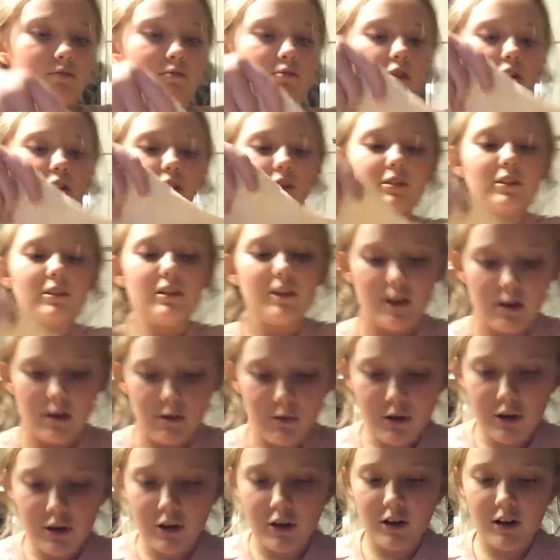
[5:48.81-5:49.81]
want,
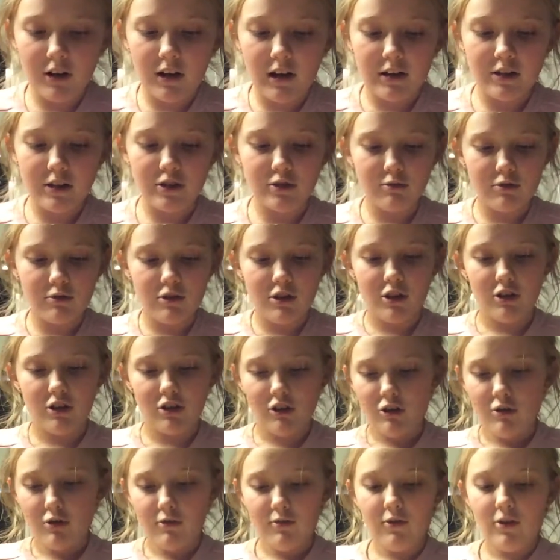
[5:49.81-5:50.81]
we're gonna switch it
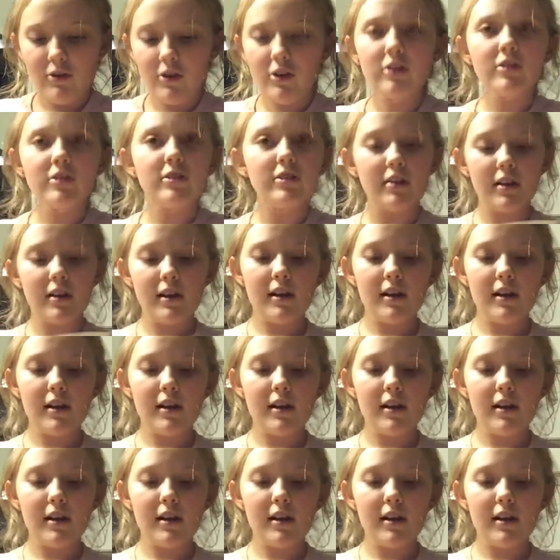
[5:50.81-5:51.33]
over